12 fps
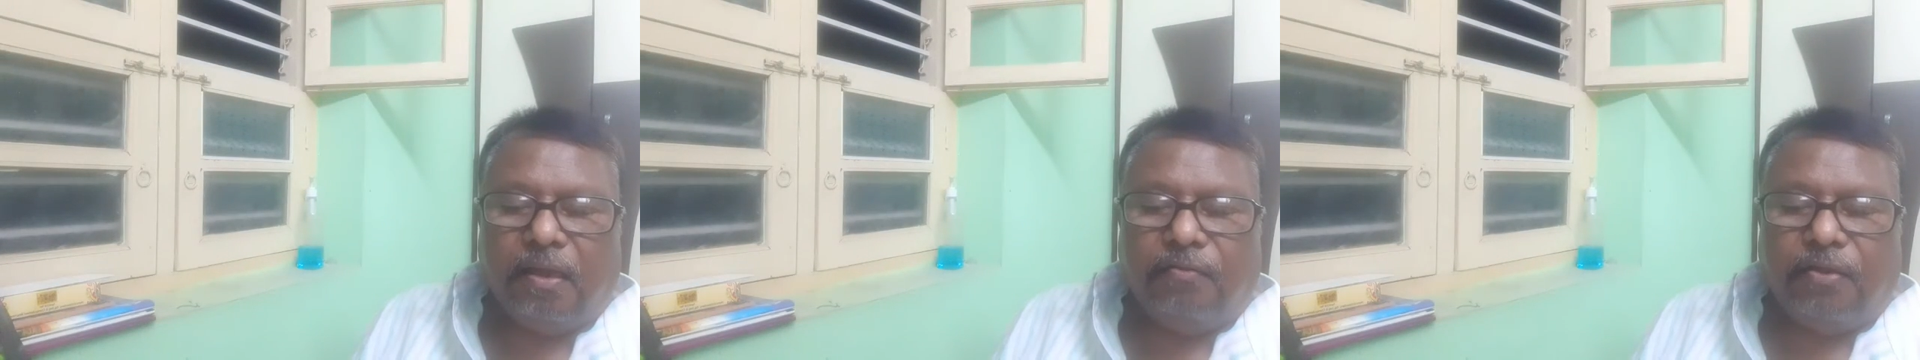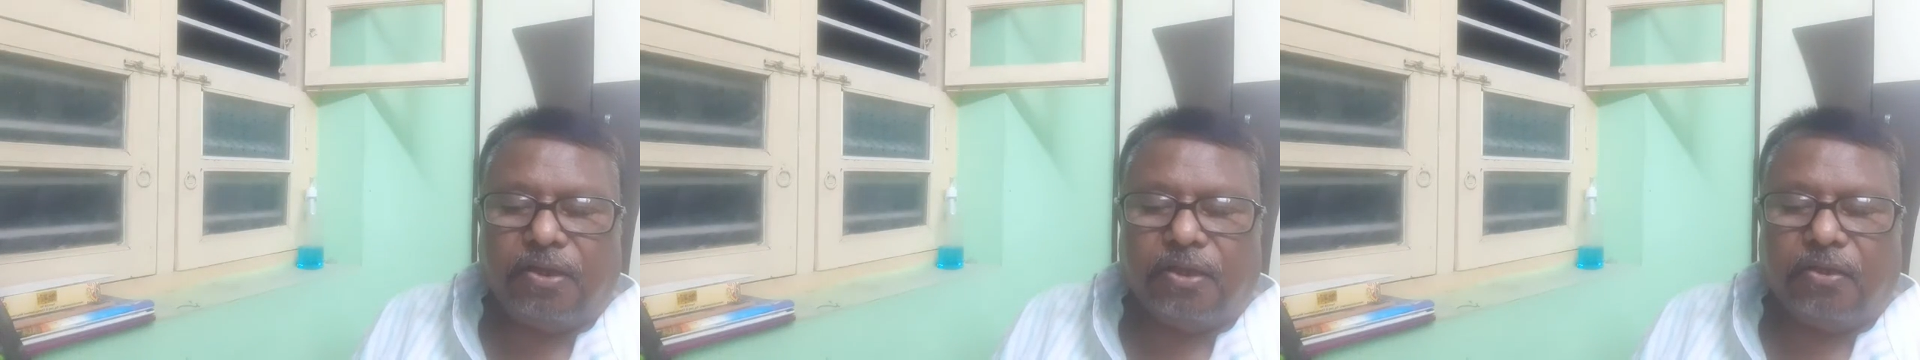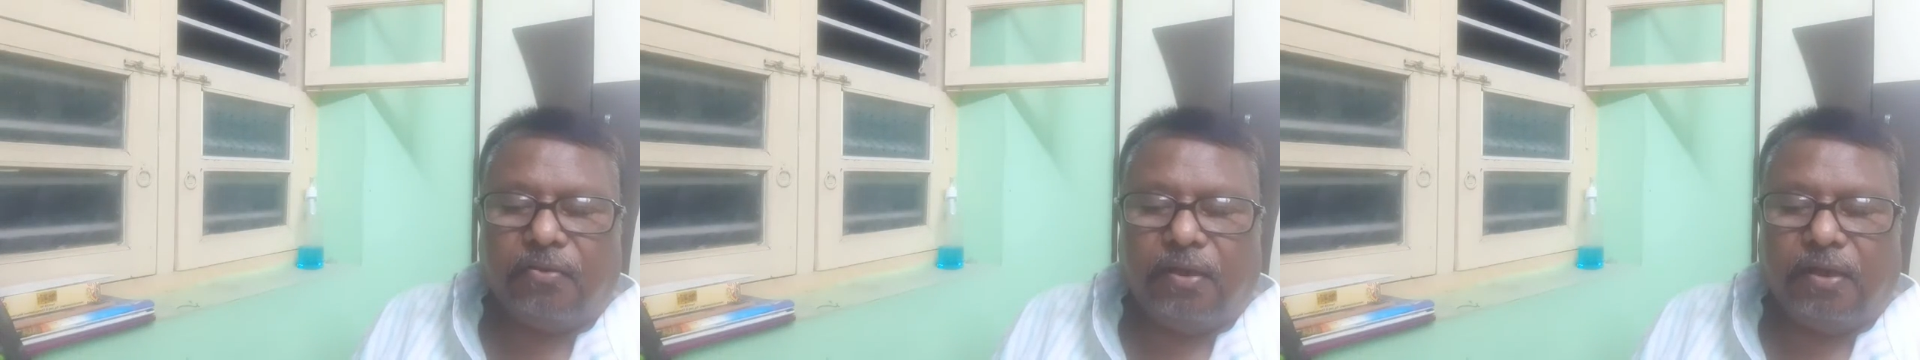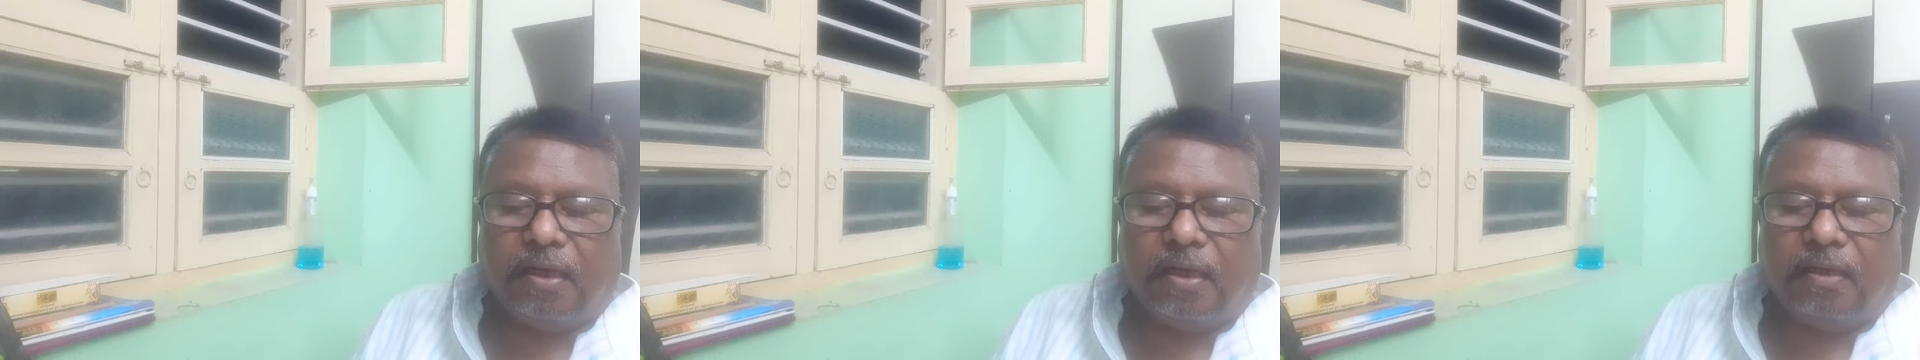
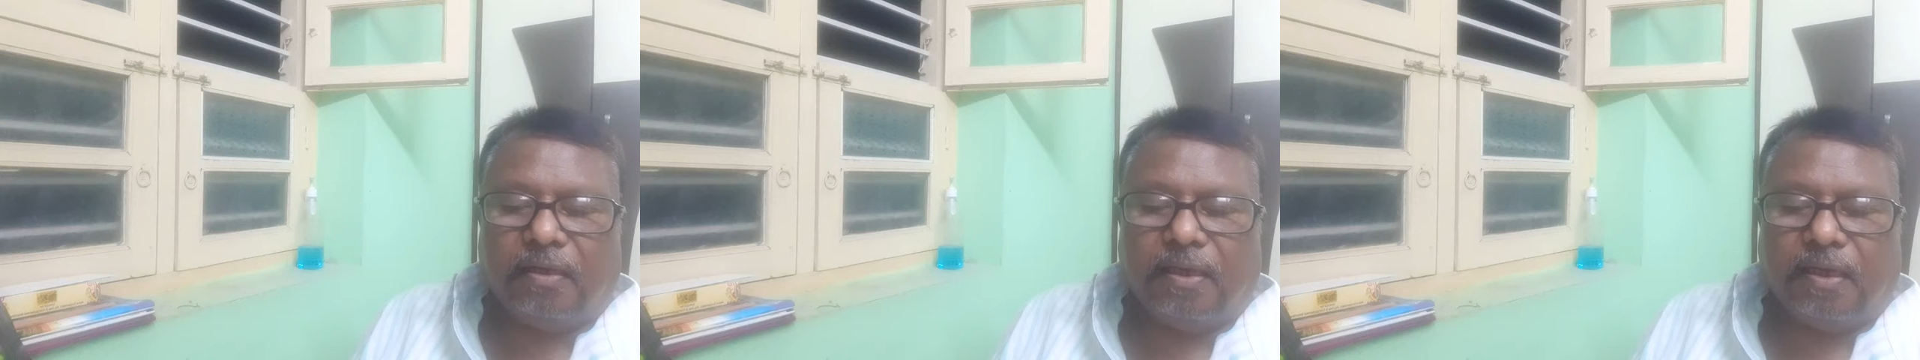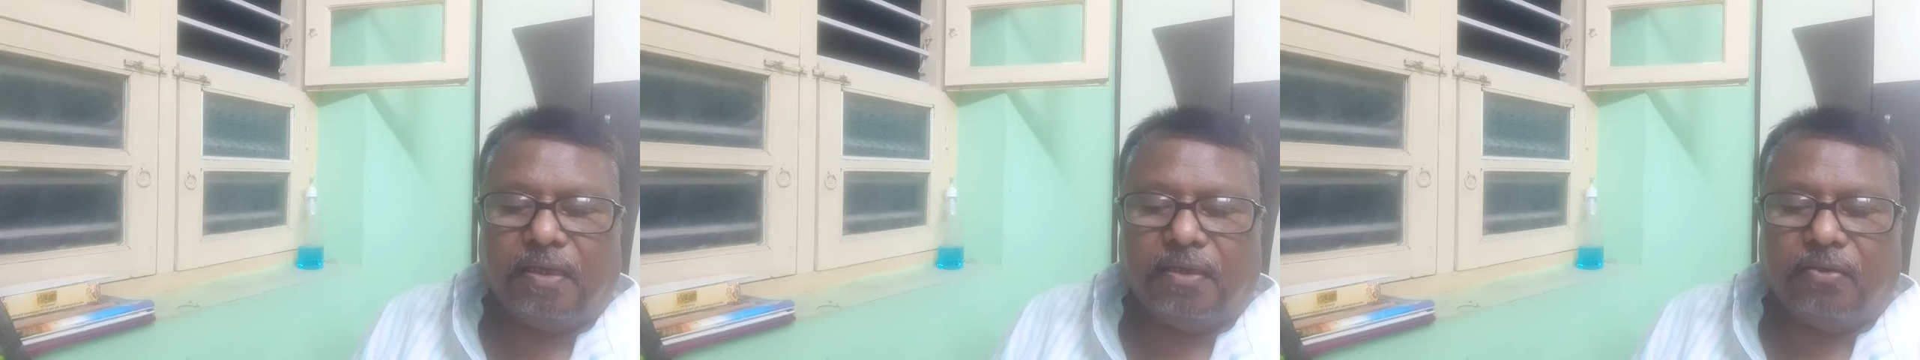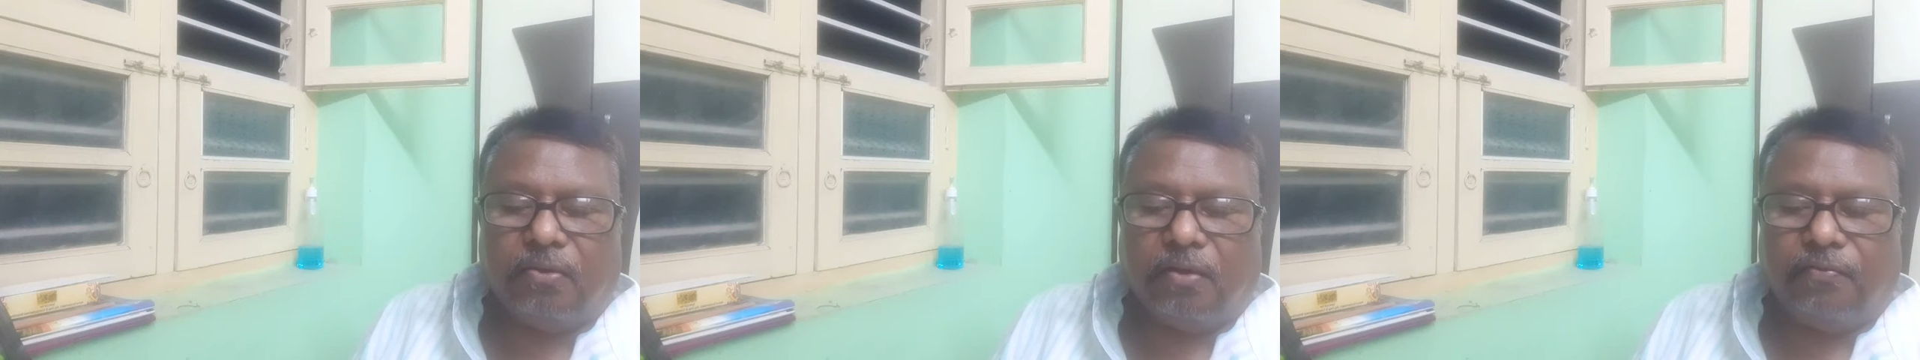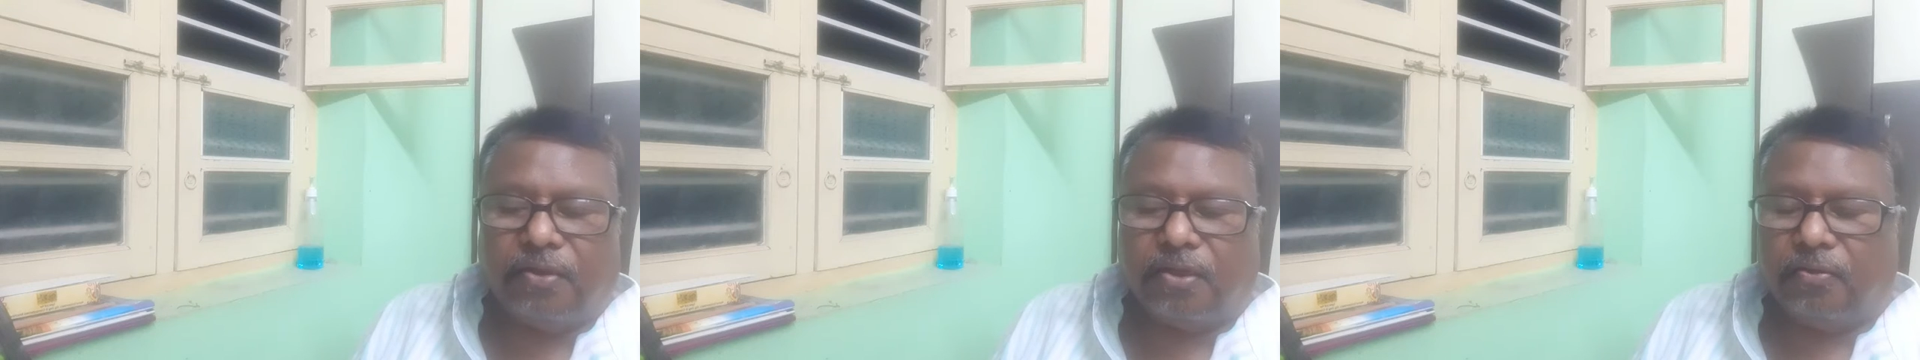fasciculata, that is the
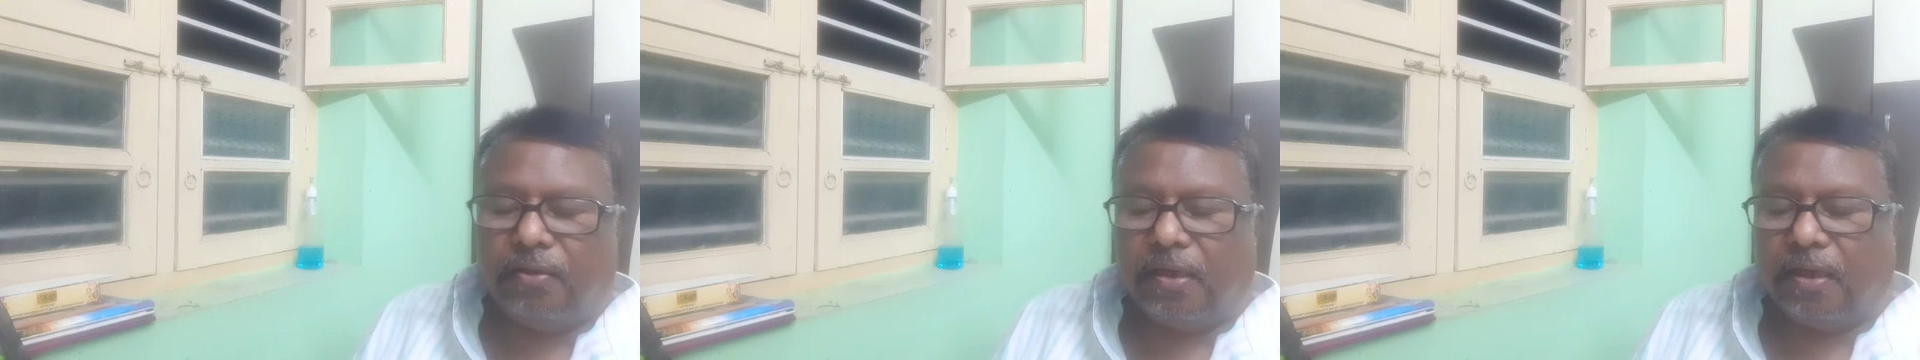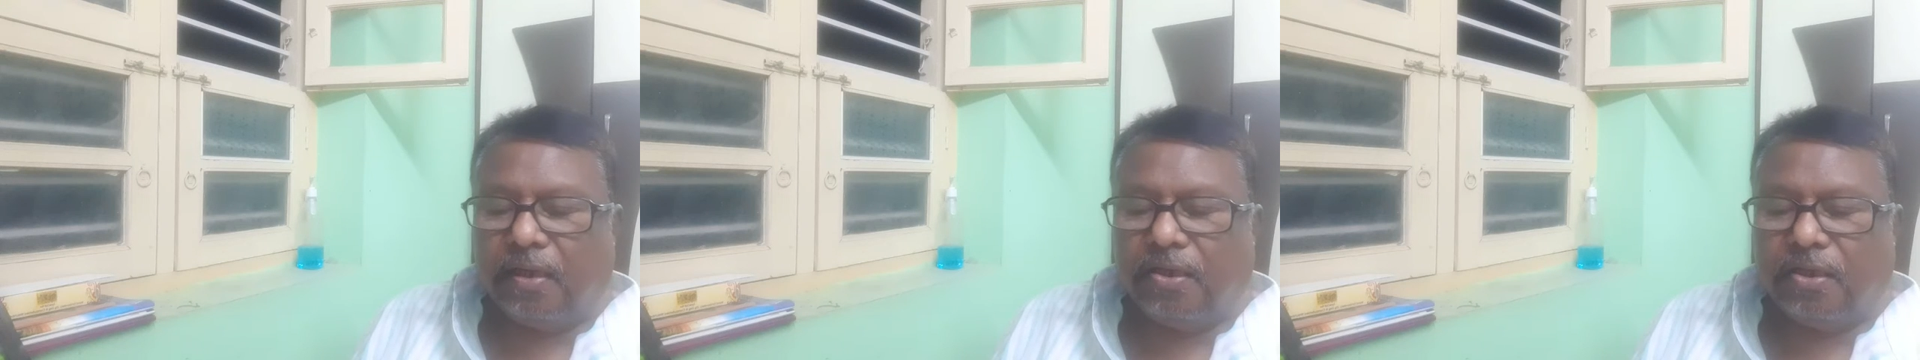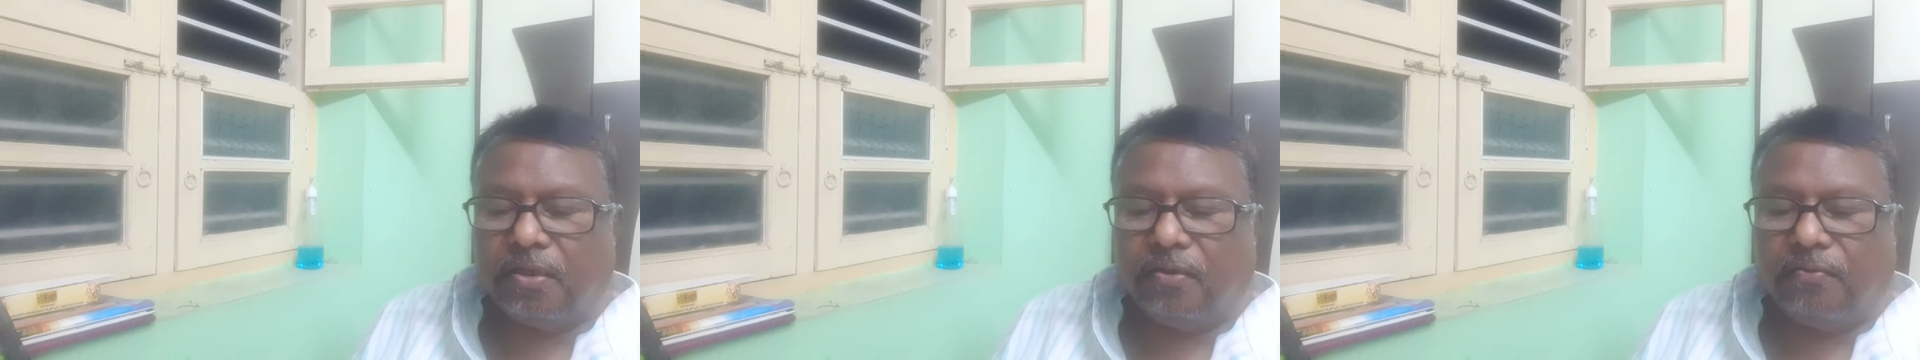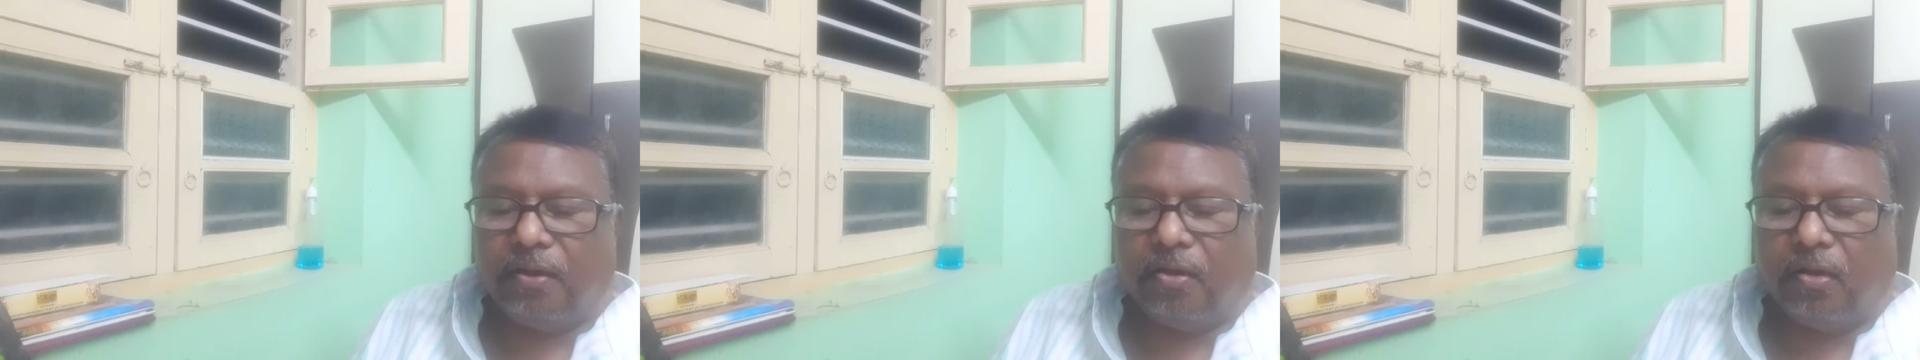zona fasciculata region
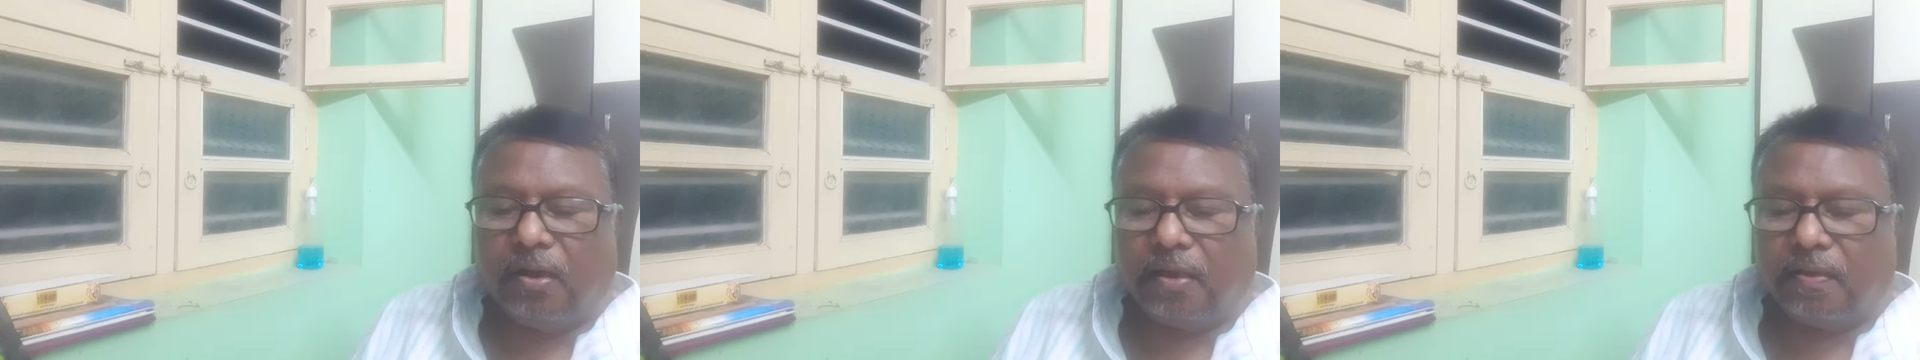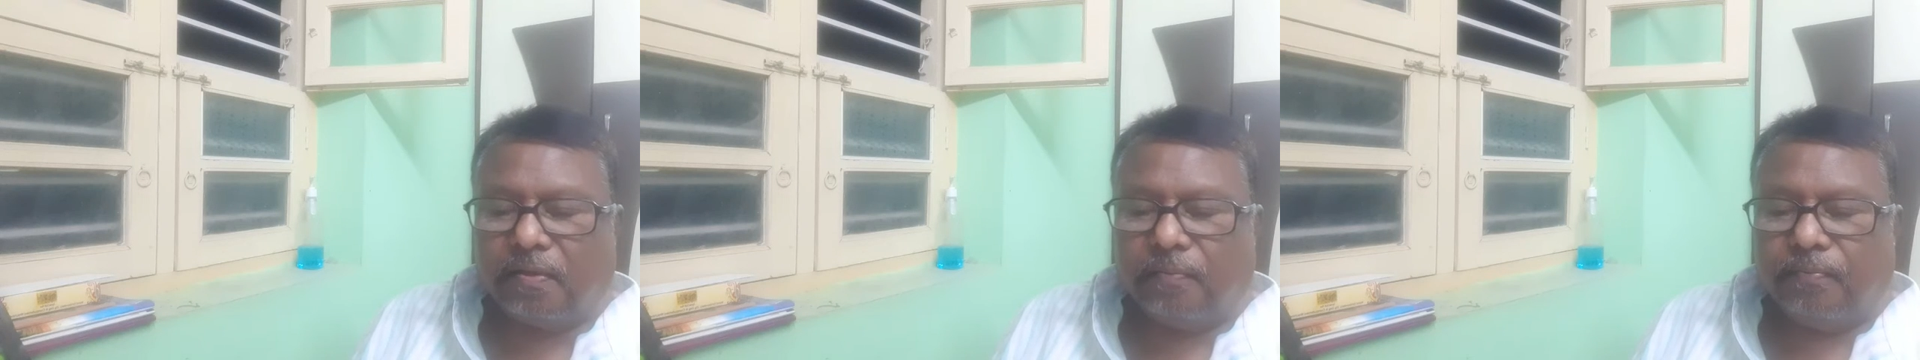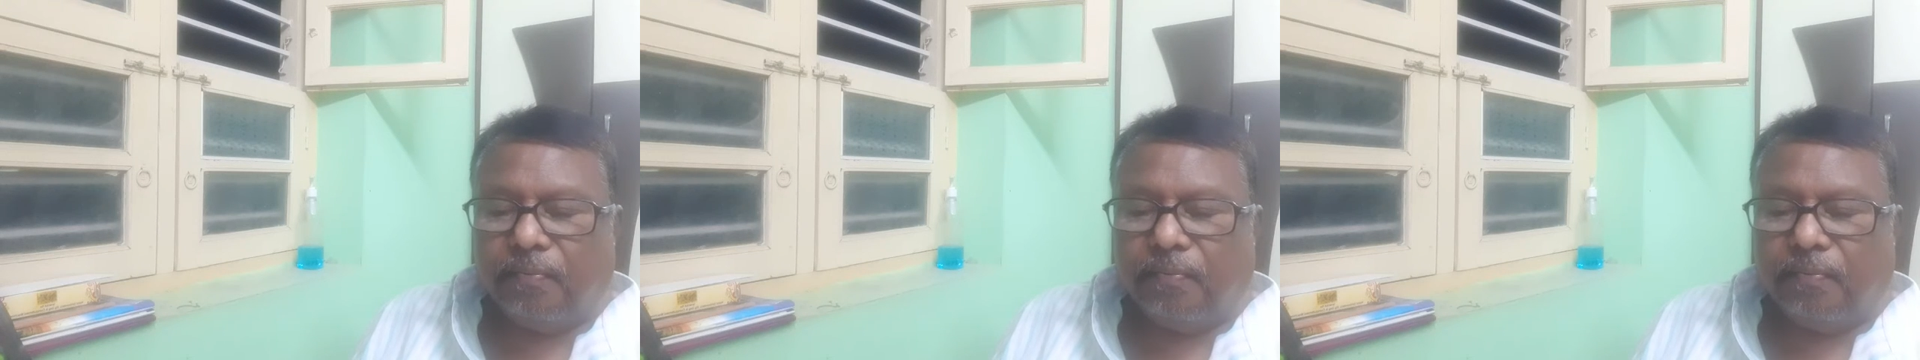of the cortex.